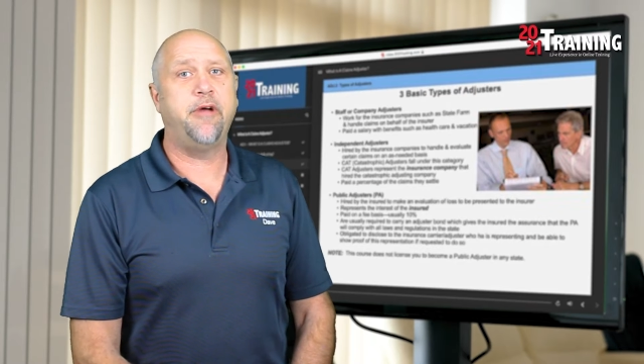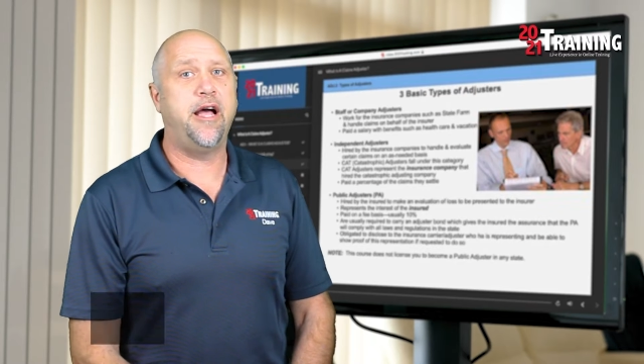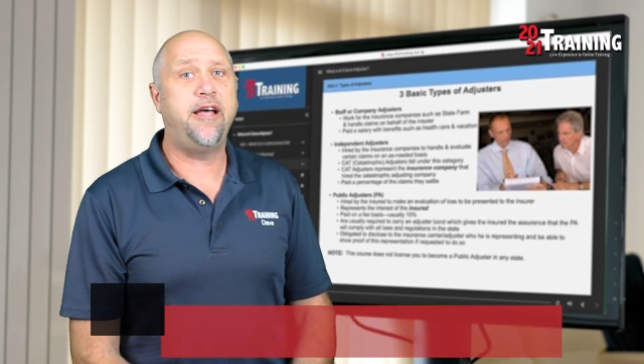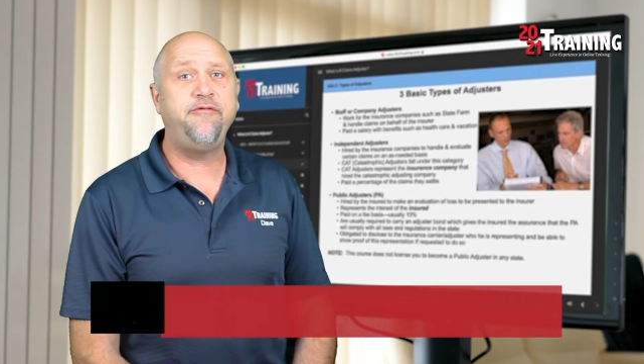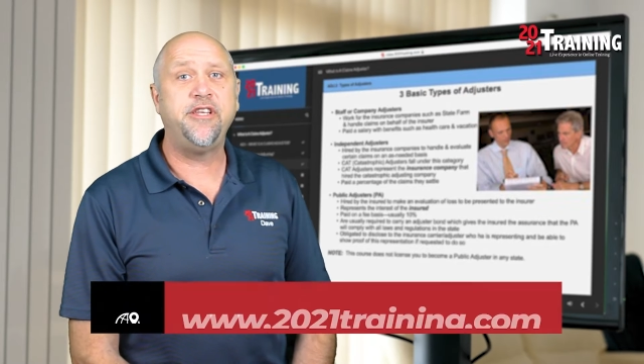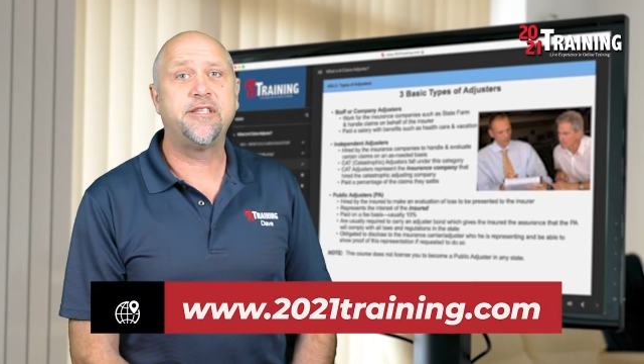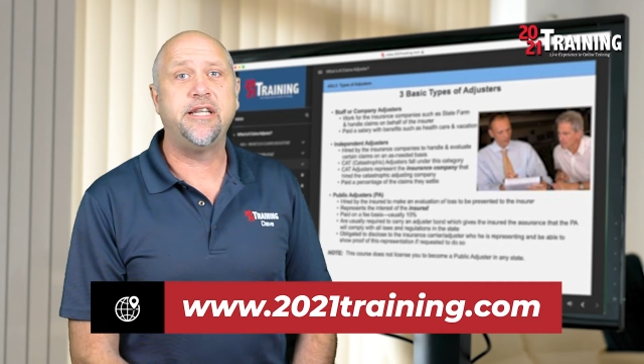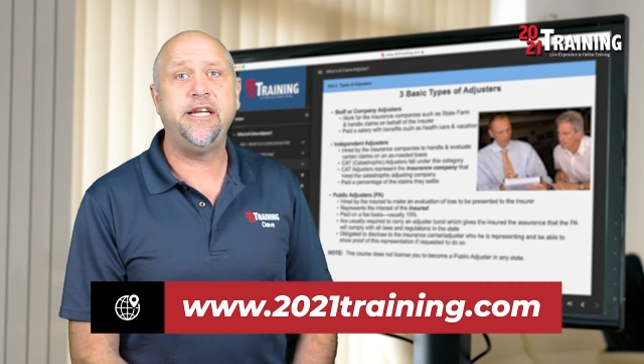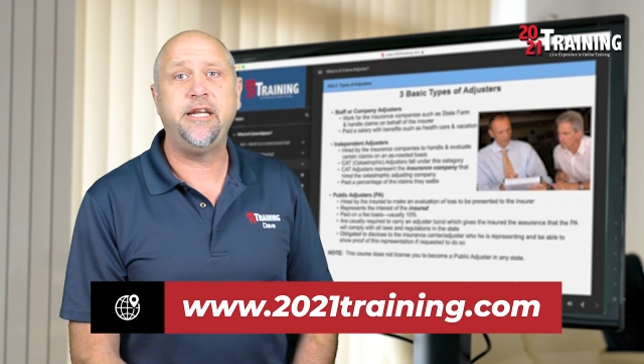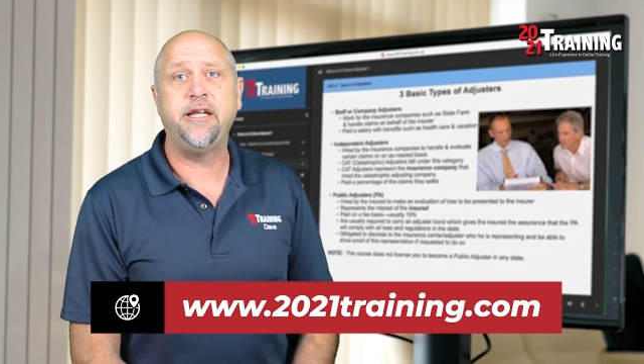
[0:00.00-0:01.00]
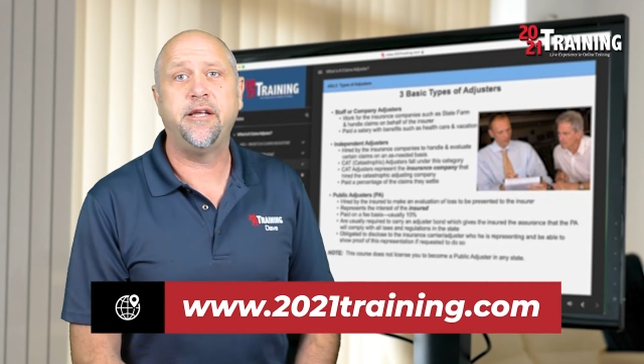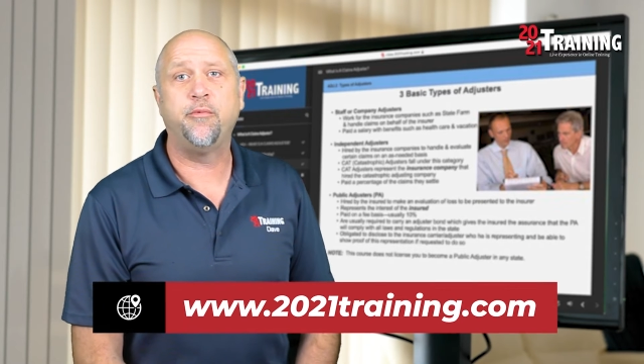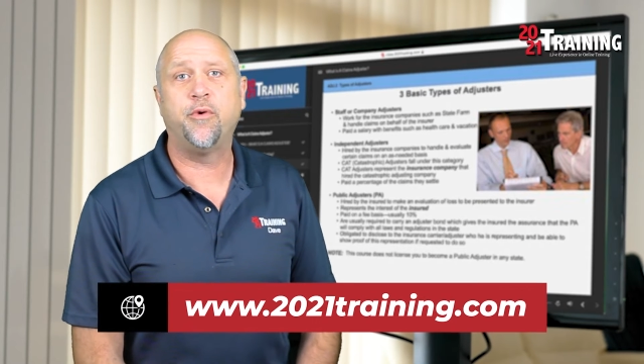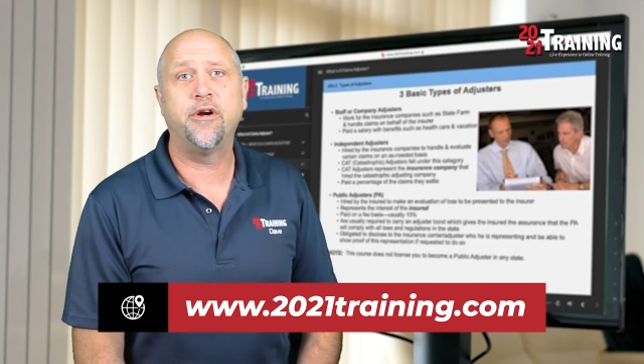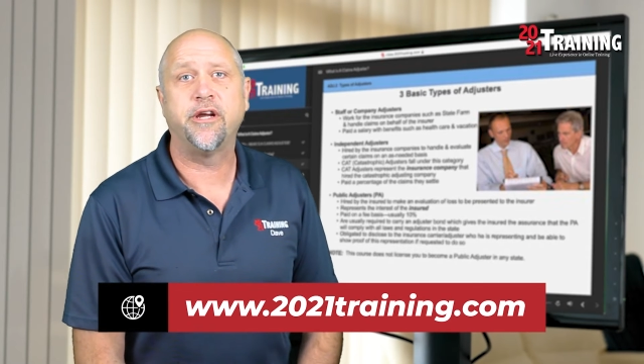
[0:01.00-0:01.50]
obviously need to
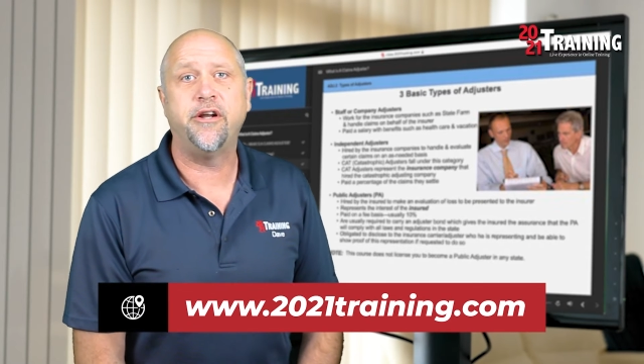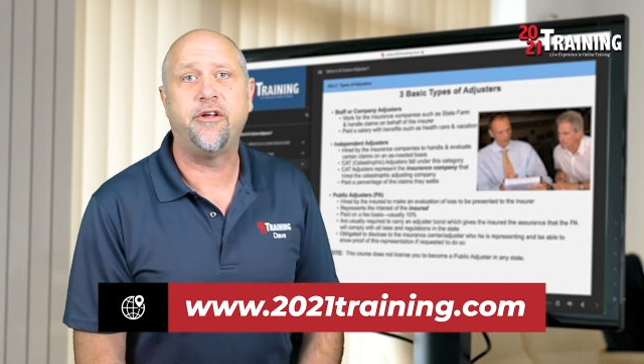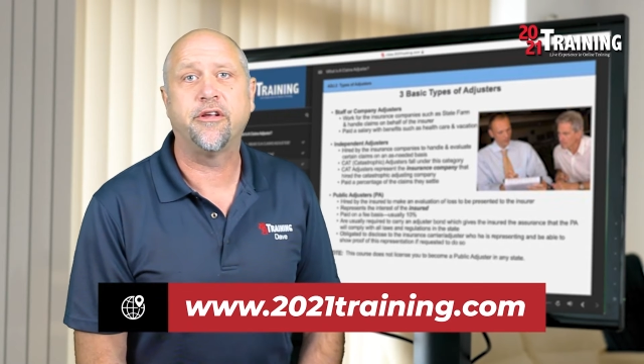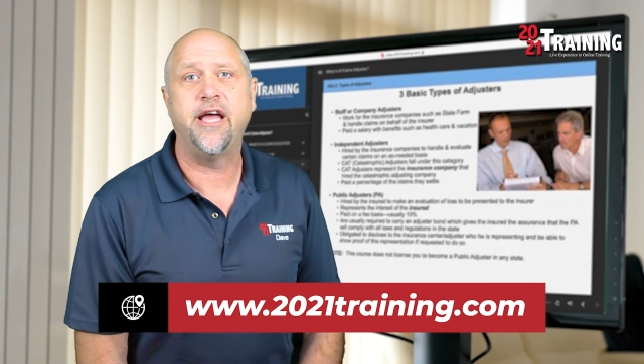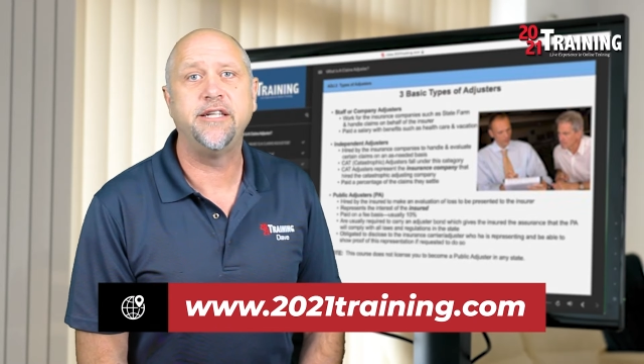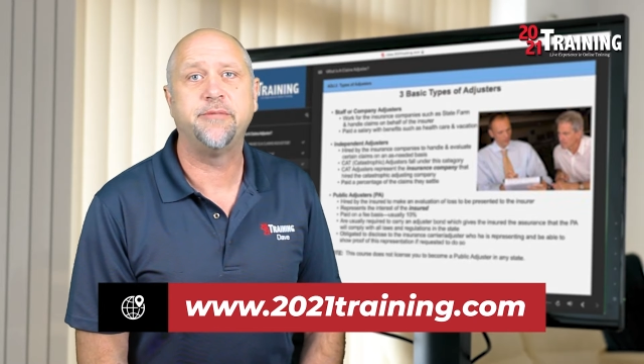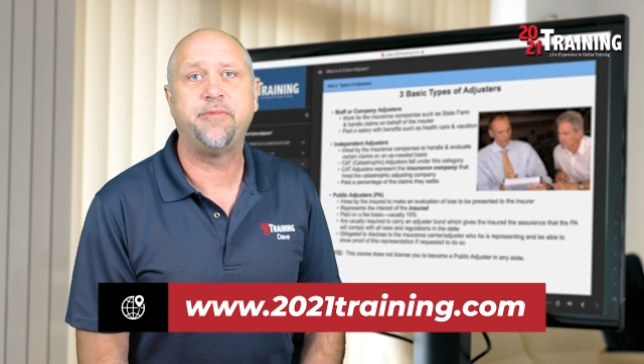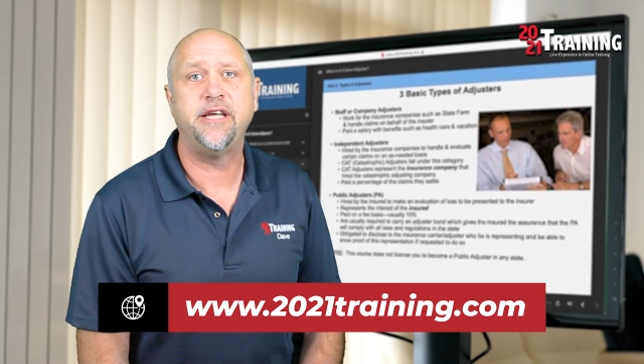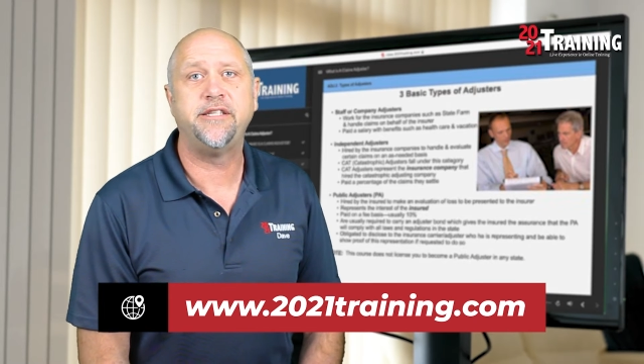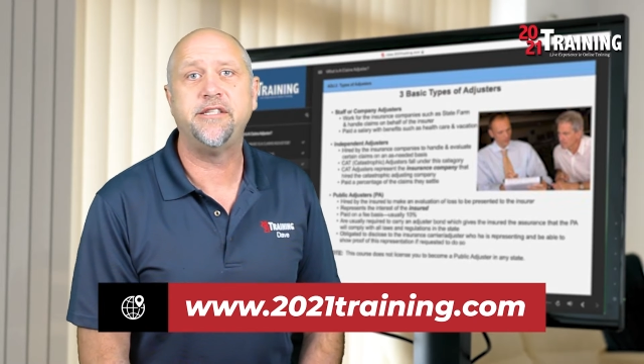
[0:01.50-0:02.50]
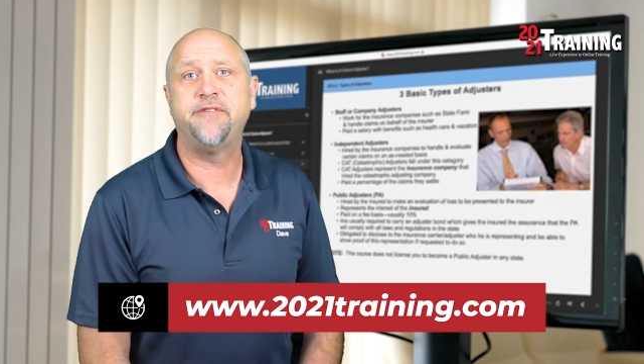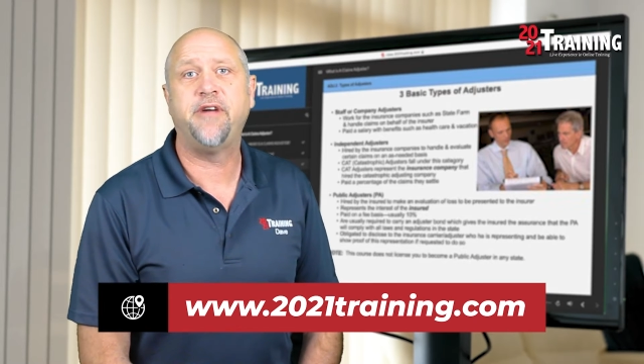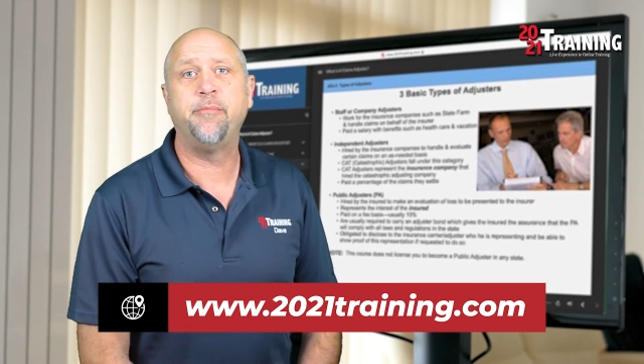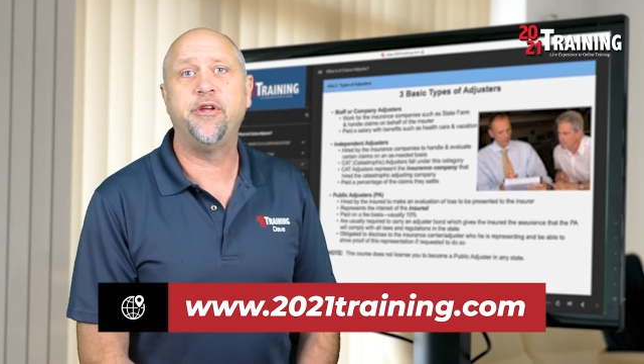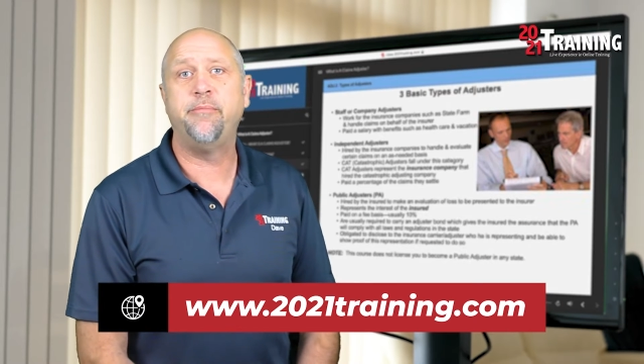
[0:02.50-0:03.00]
work in all kinds of places
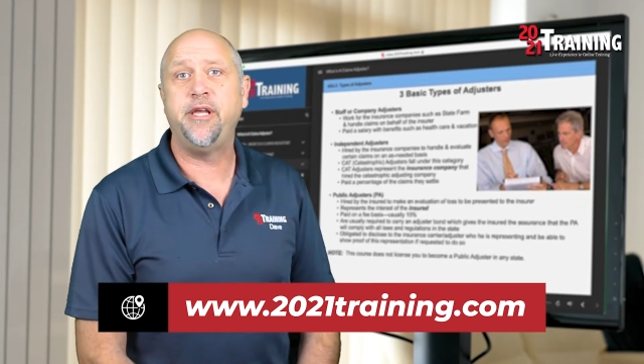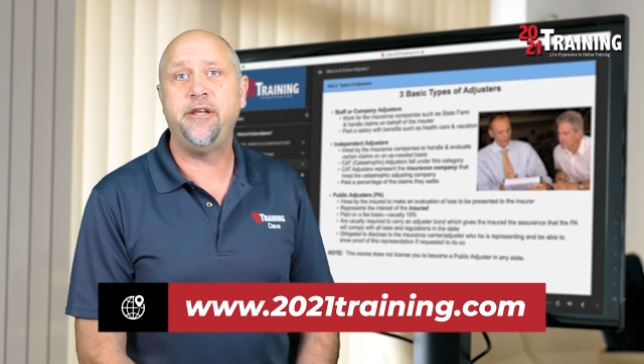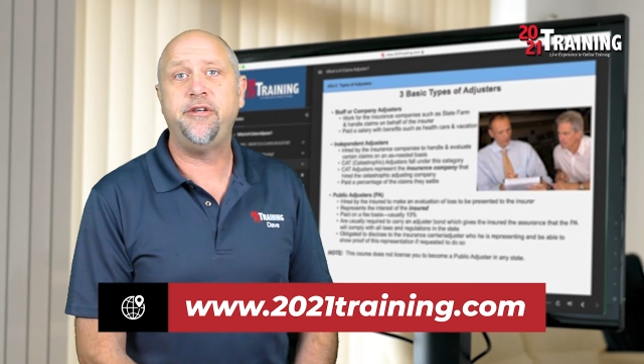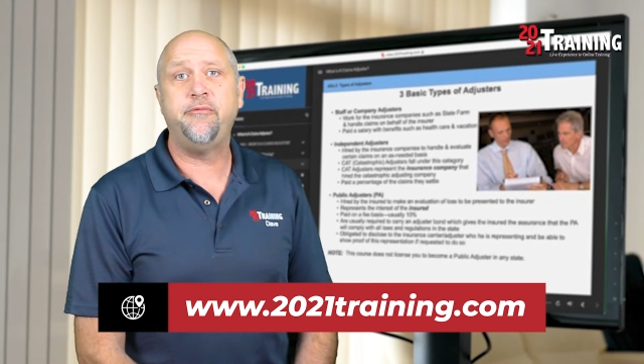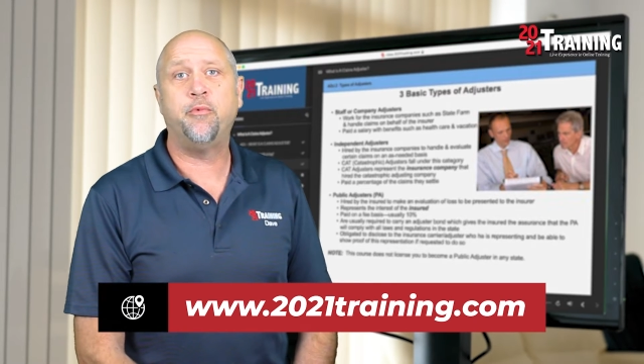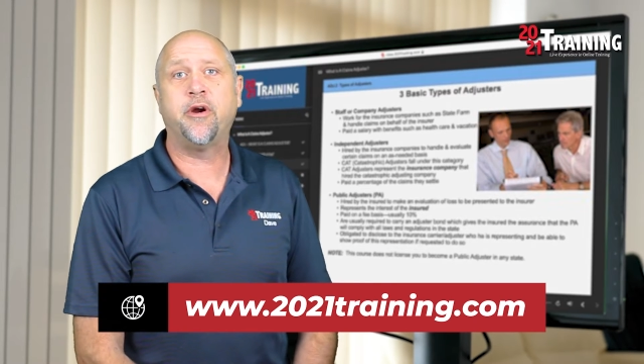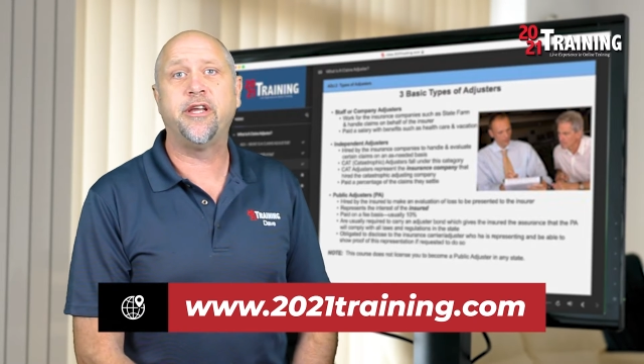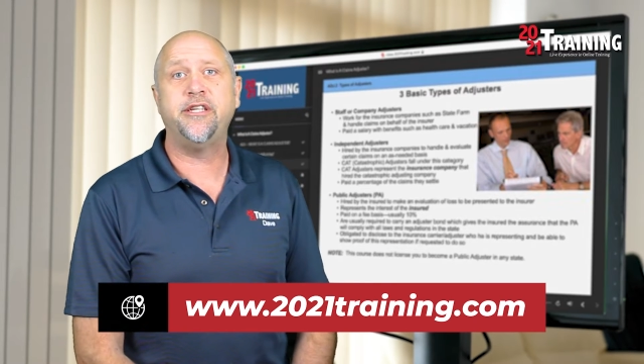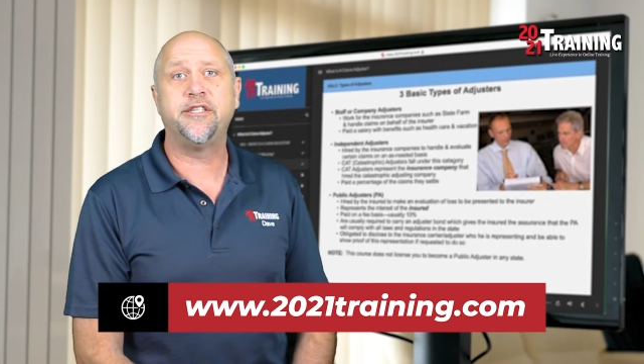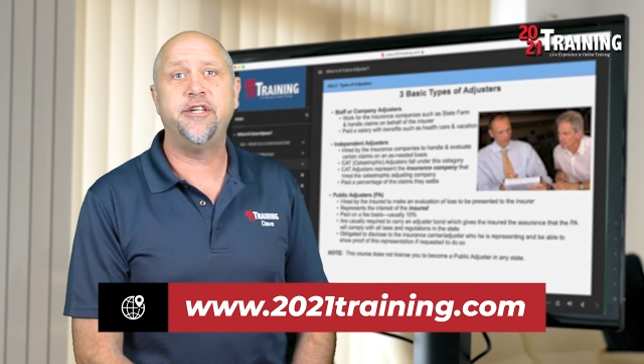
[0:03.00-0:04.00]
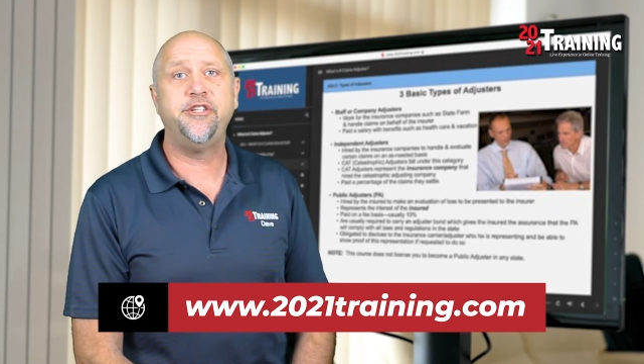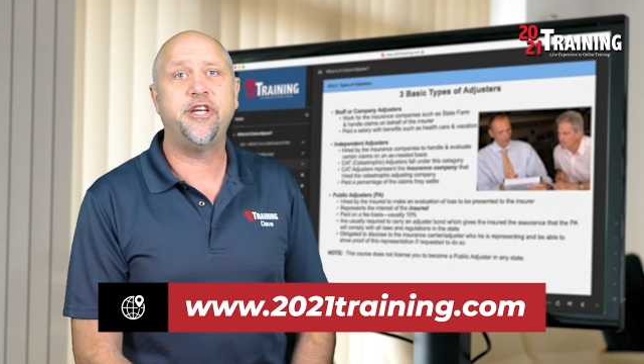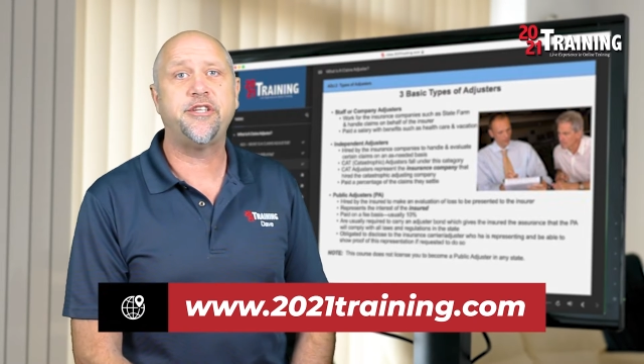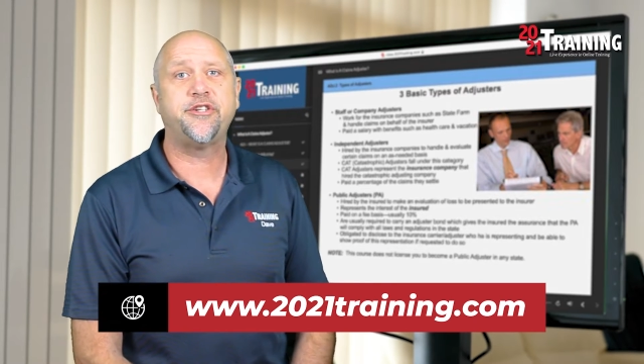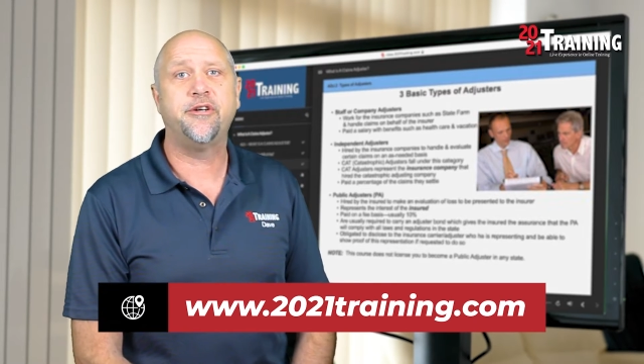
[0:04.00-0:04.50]
if I'm going to be working as an
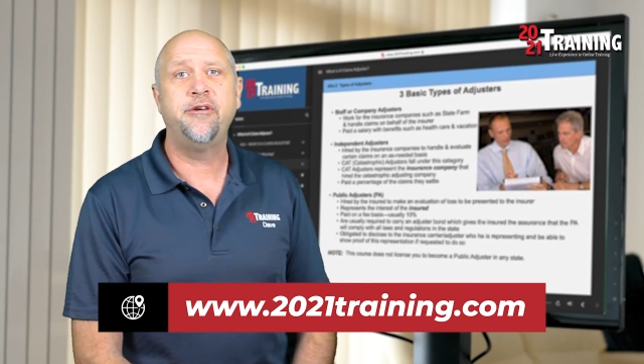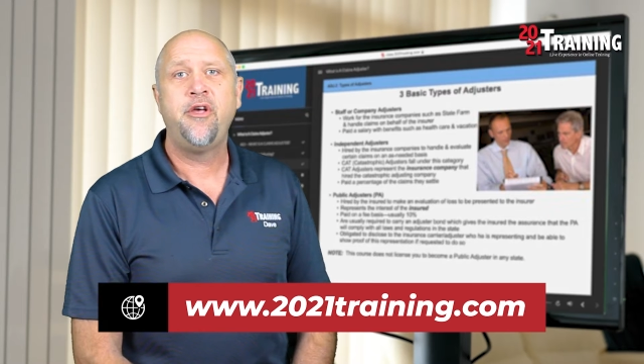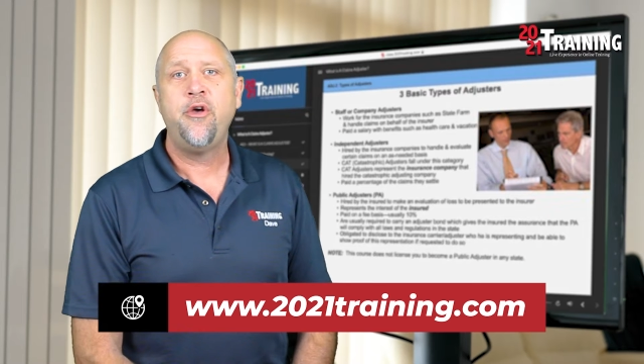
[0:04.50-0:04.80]
adjuster.